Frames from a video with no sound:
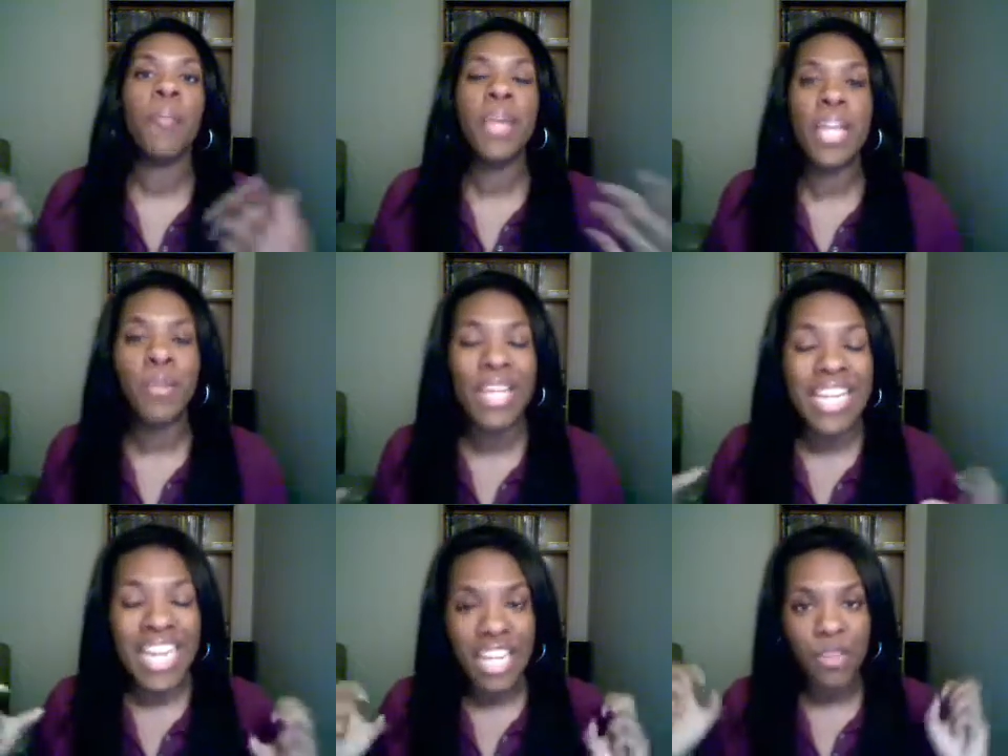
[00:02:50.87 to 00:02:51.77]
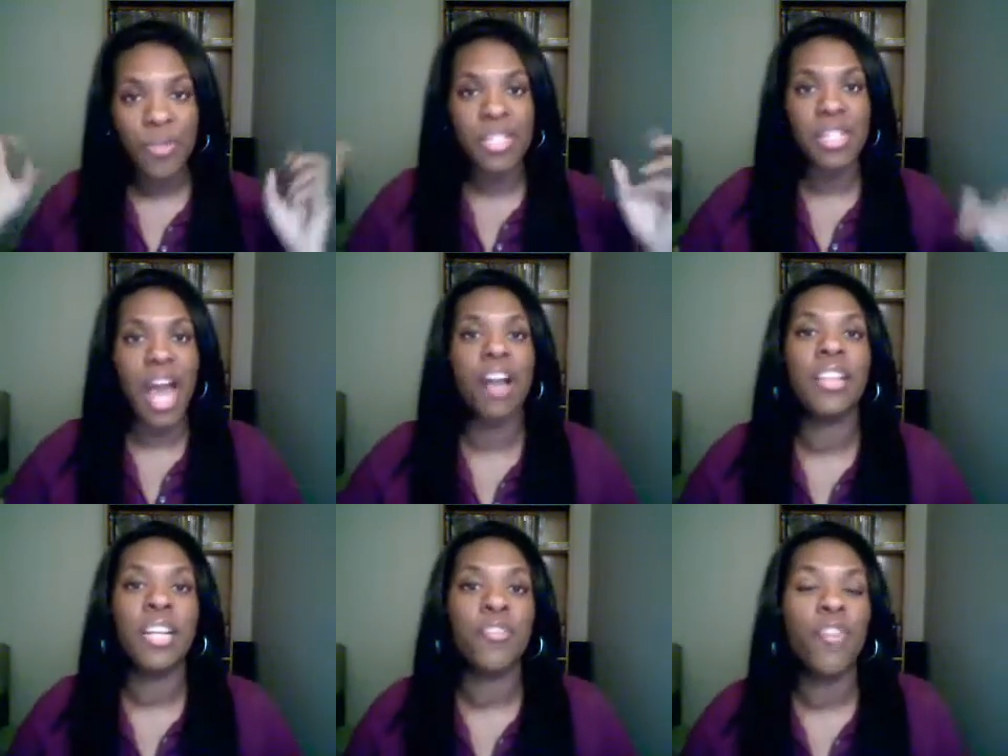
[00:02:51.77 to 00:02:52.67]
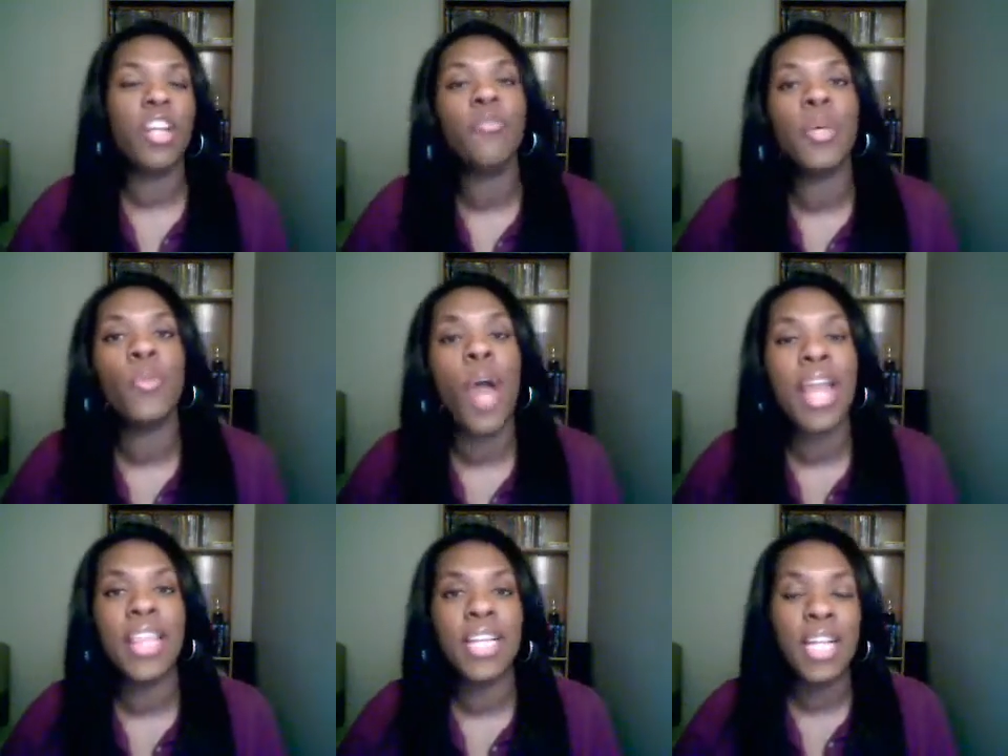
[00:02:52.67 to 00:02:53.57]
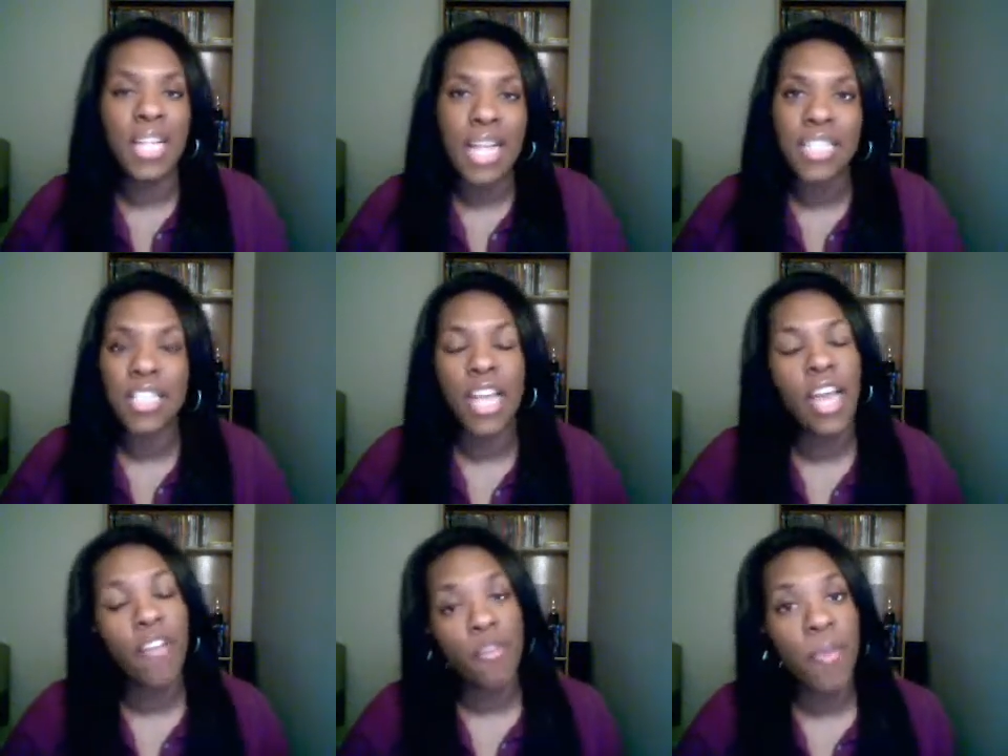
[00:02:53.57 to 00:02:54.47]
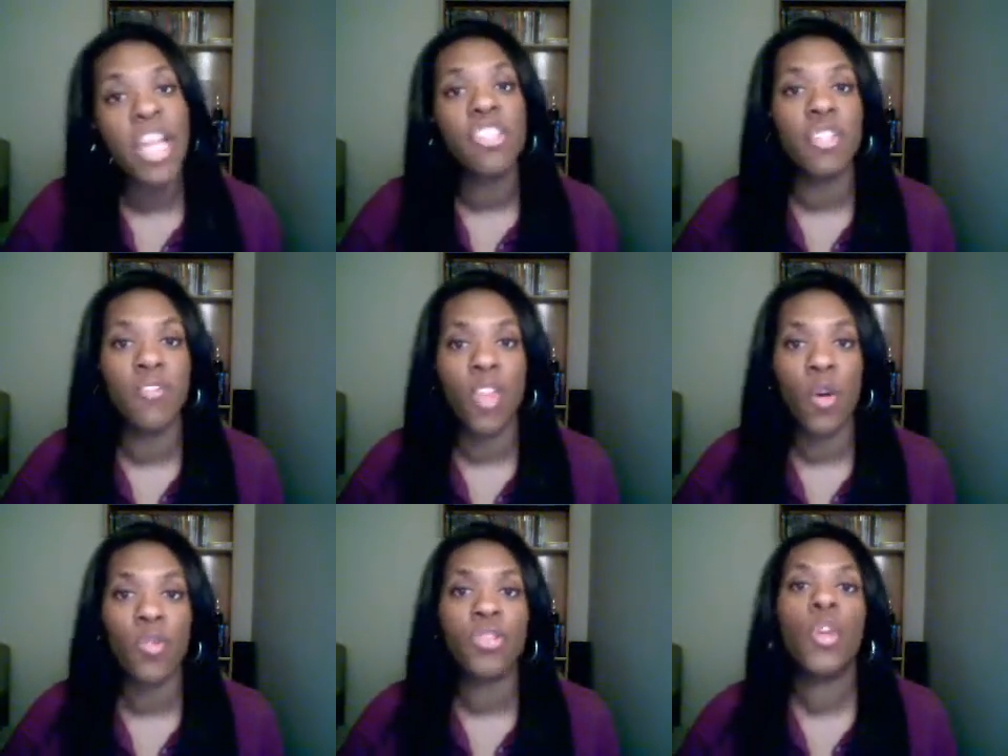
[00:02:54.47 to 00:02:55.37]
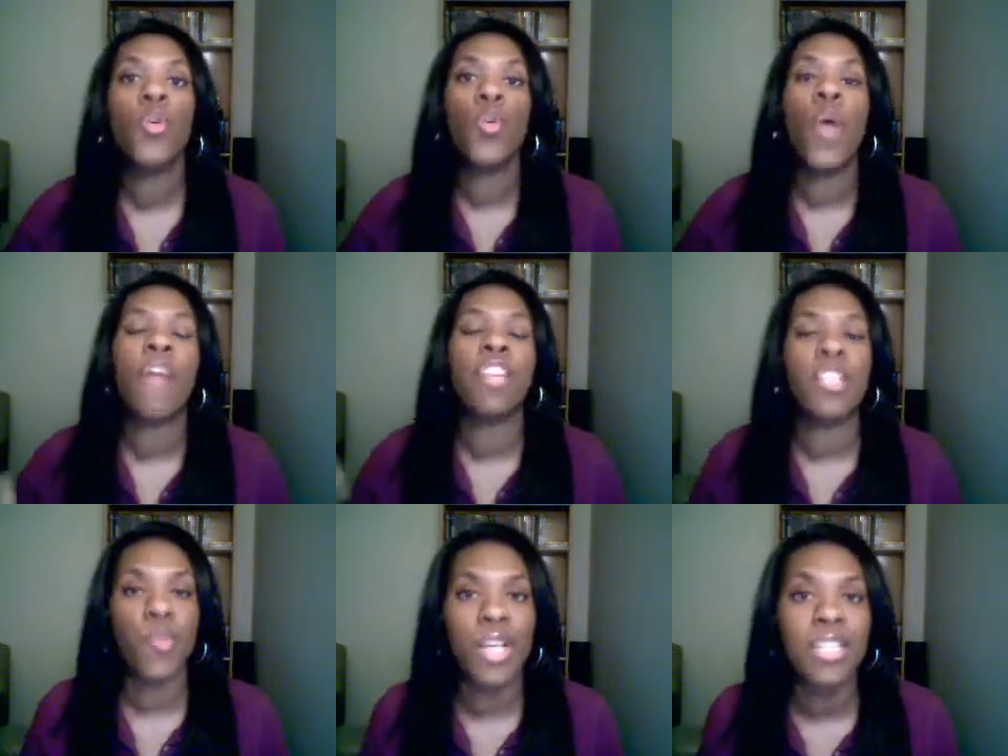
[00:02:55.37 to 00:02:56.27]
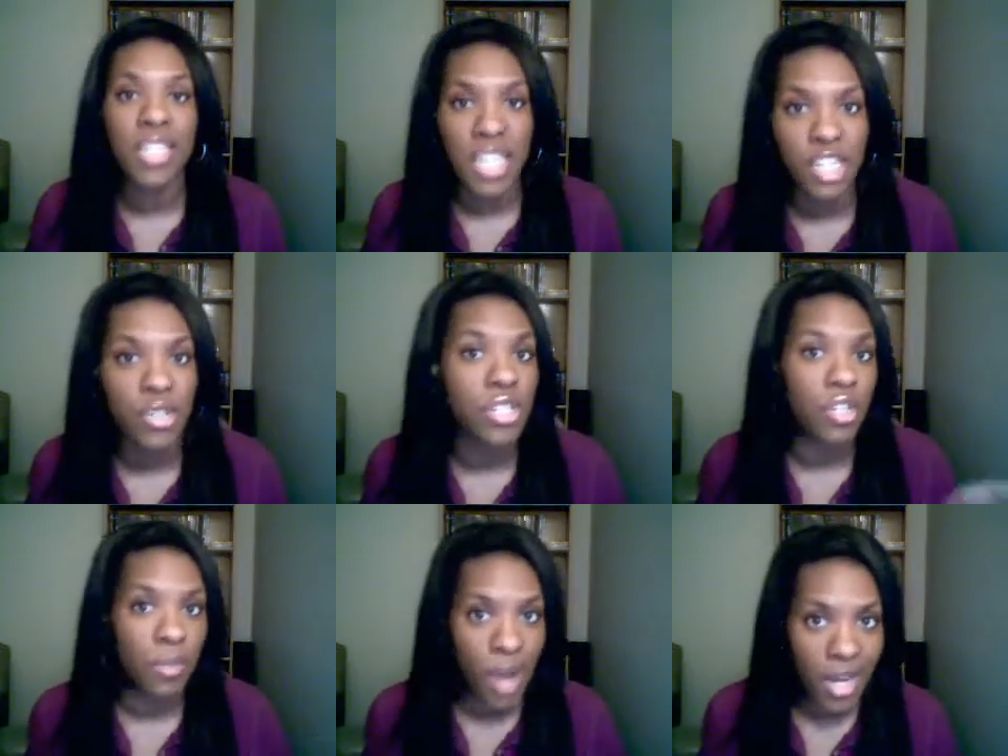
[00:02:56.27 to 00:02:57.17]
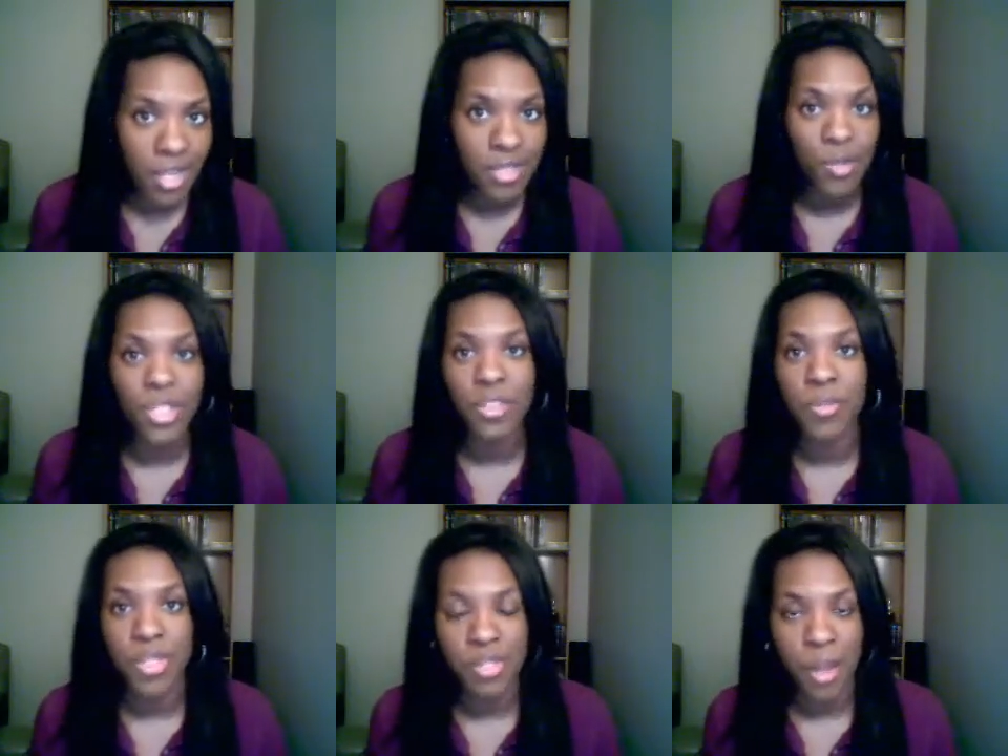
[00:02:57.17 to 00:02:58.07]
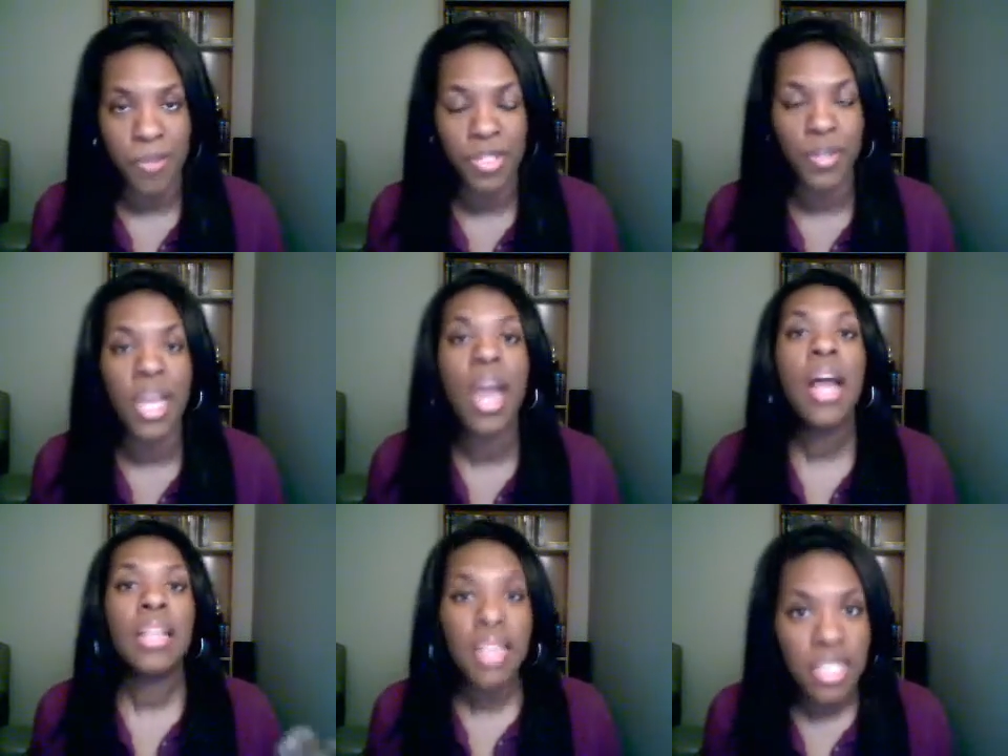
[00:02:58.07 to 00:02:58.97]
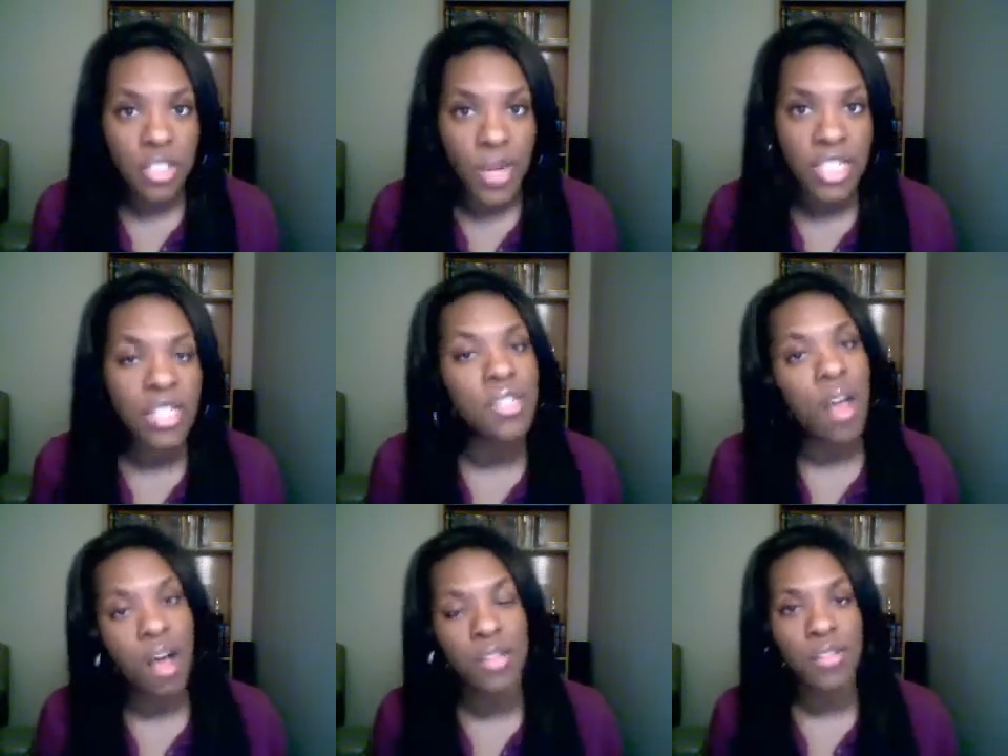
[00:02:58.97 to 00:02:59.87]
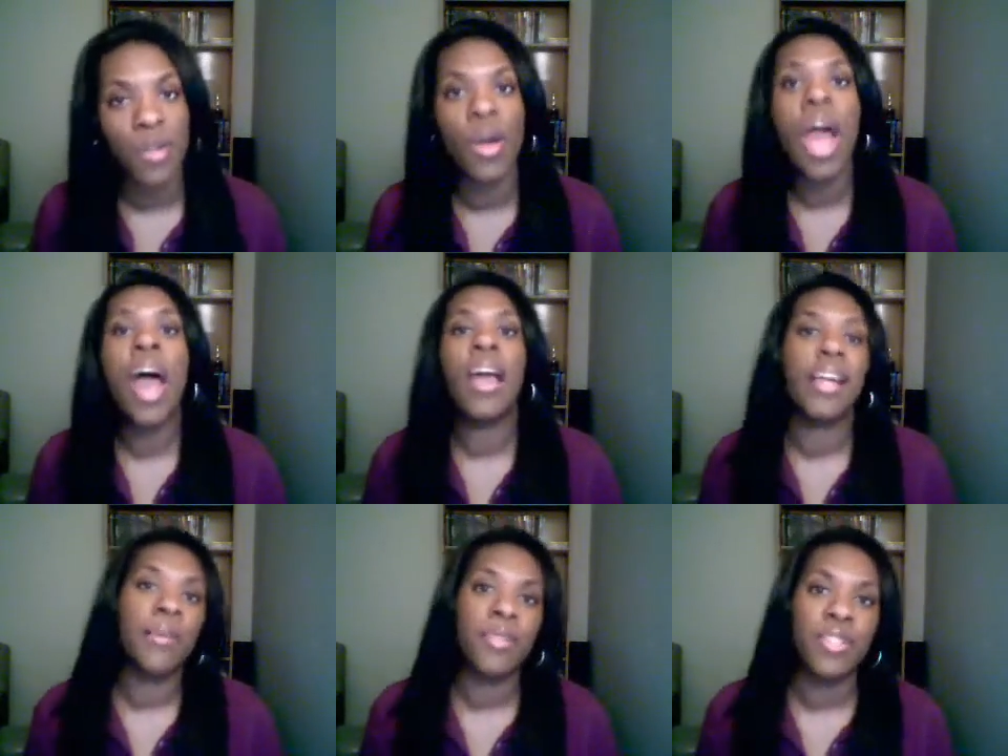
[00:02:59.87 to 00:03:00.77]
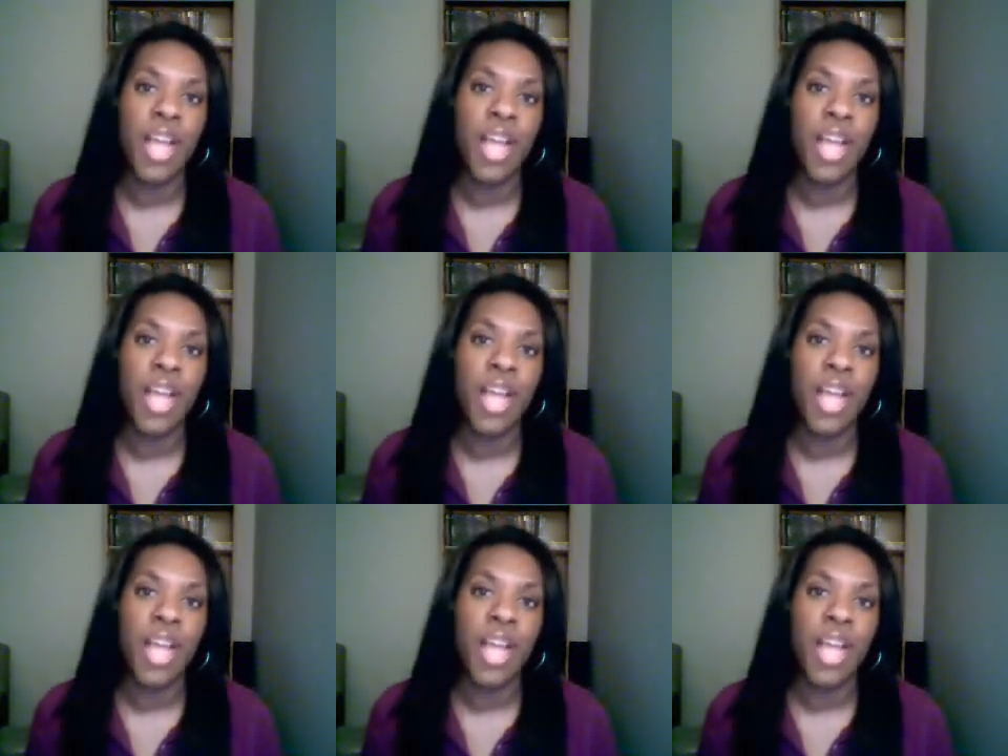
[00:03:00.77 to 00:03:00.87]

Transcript: being able to get your business out there in front of people and then collecting information of those who have expressed an interest in your products or in your business opportunity. Lead generation is also an income producing